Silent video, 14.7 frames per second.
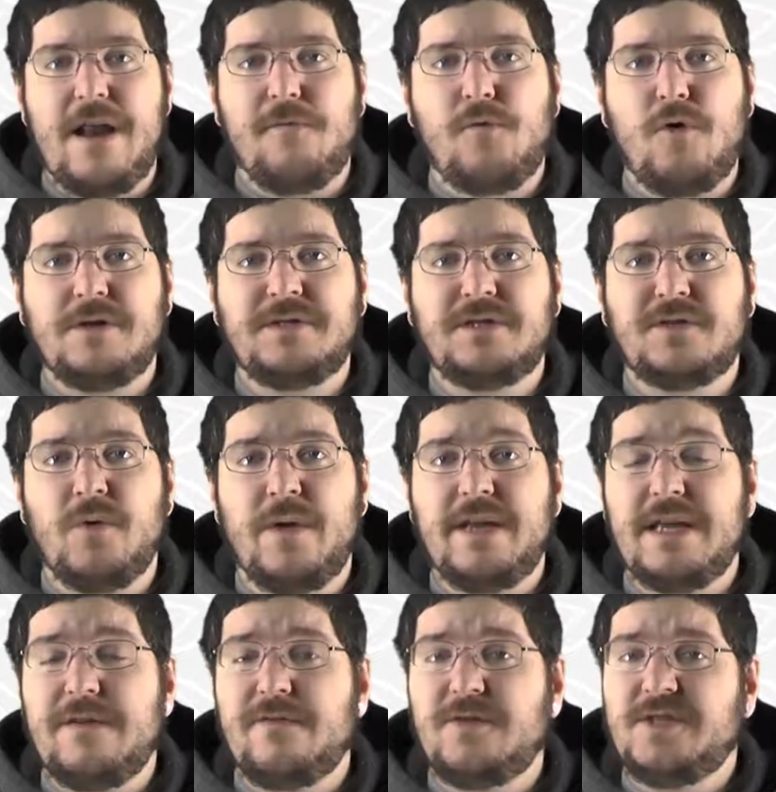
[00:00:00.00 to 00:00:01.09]
That, of course, is going to
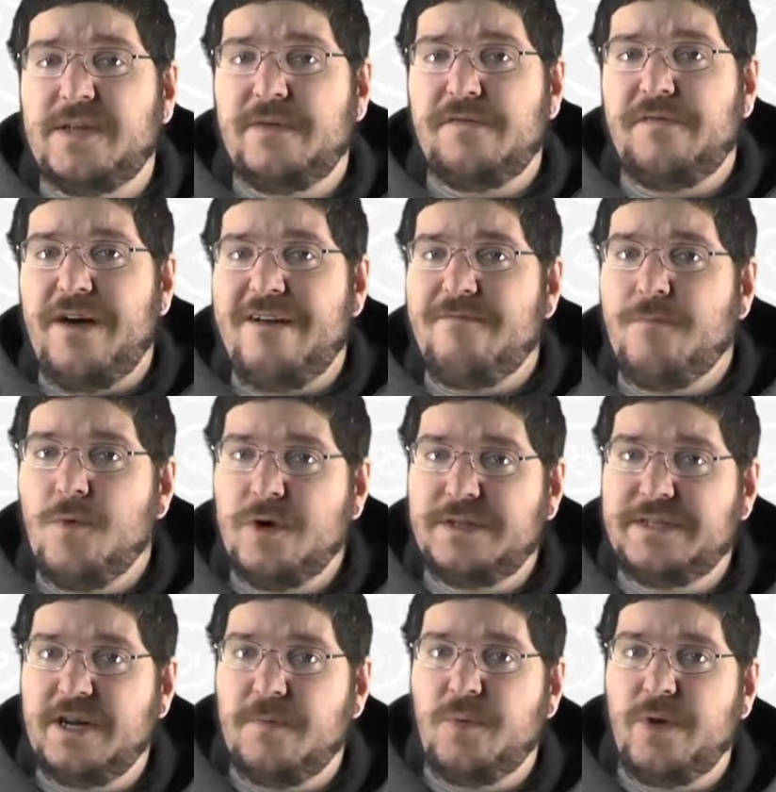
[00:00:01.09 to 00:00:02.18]
give you 75 more
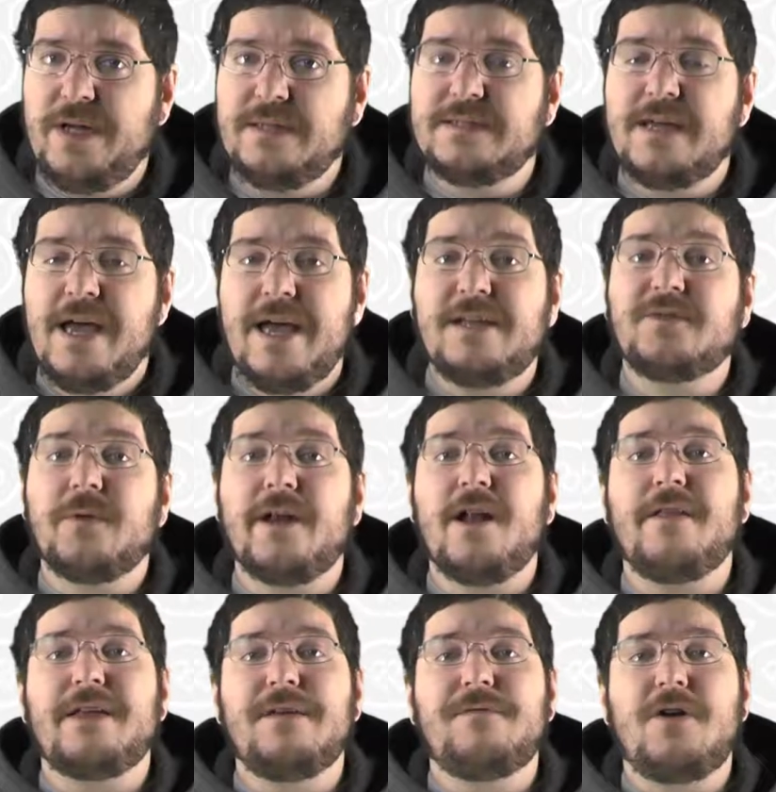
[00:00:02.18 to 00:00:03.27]
tier points, a
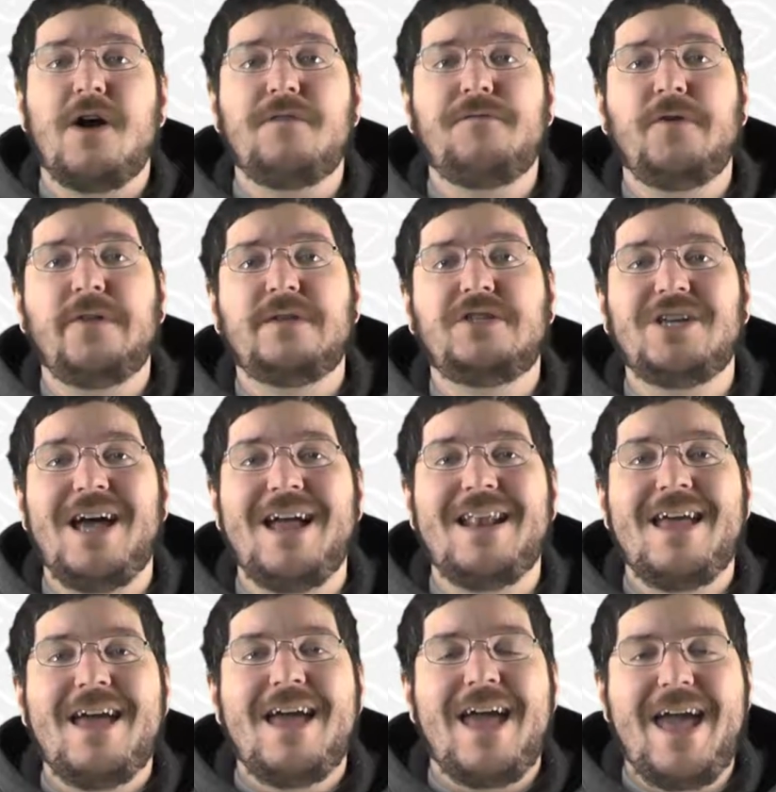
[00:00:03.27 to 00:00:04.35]
$20 gift card for the chat,
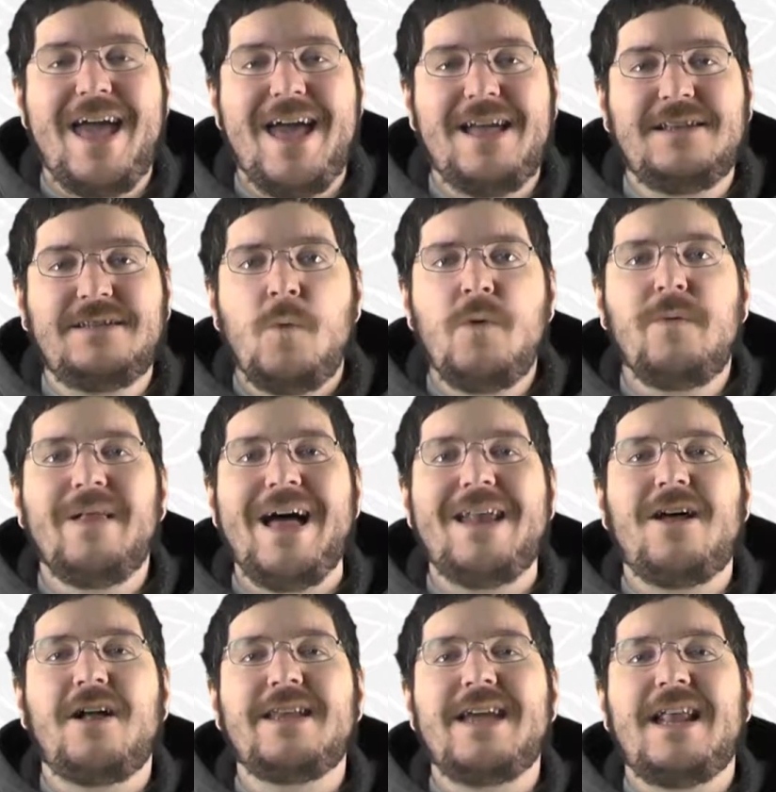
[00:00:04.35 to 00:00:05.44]
and we will
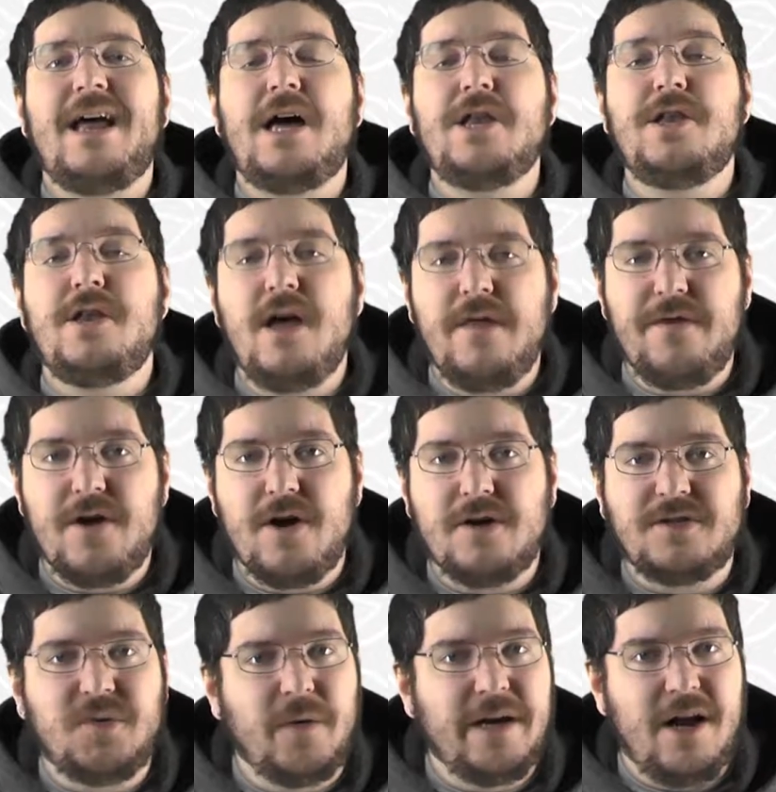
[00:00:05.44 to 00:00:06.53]
add on yet another
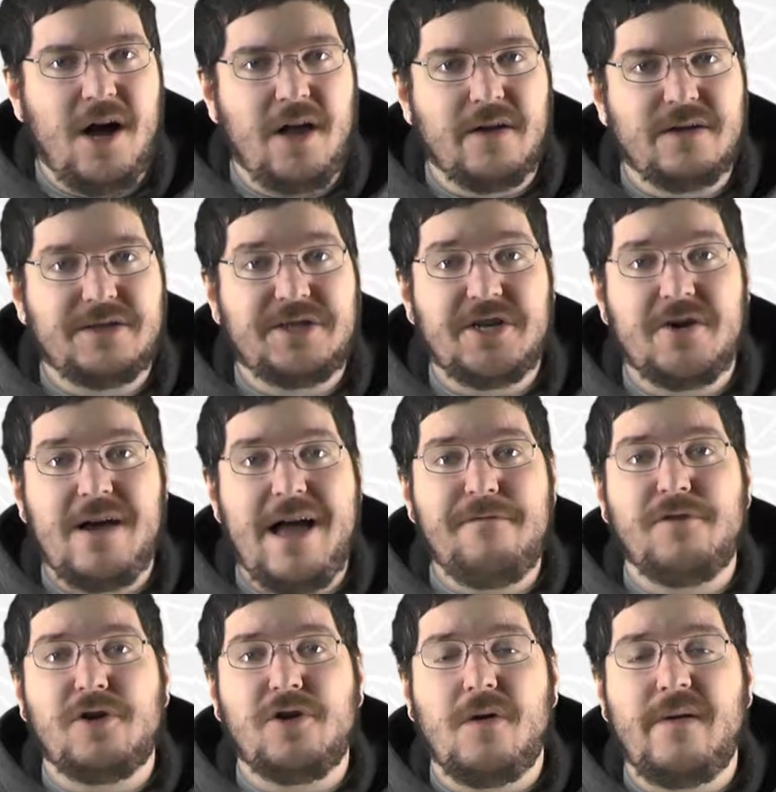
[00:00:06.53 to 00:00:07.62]
$20 to your
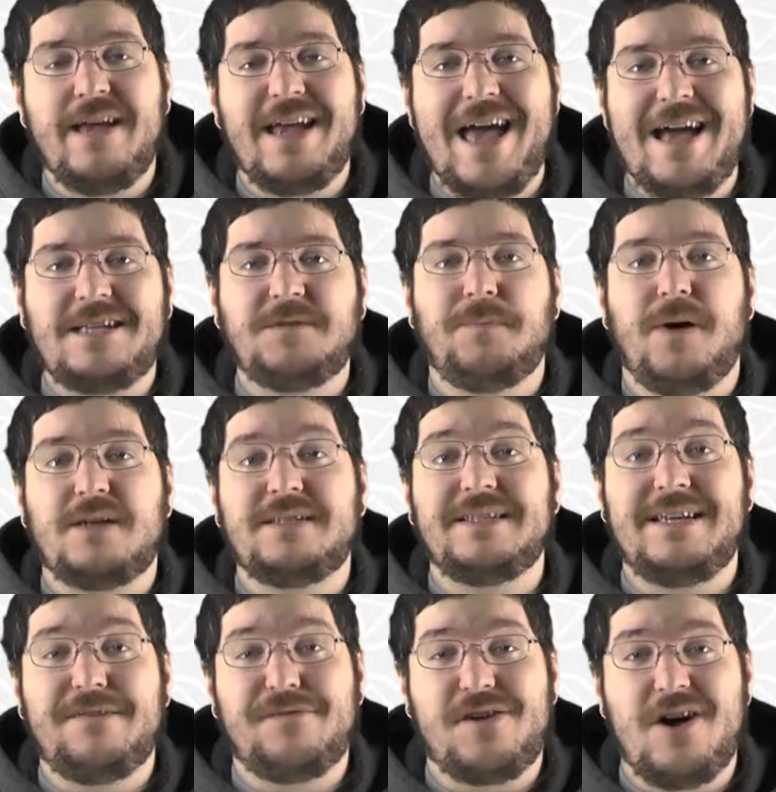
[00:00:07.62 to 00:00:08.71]
ever-growing
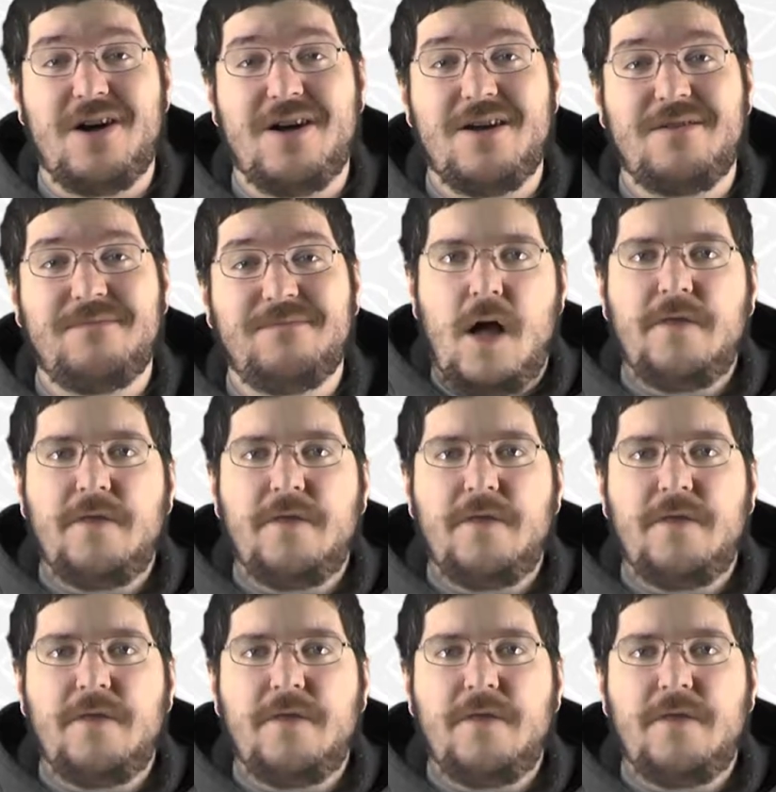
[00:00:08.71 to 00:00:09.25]
Xbox gift card.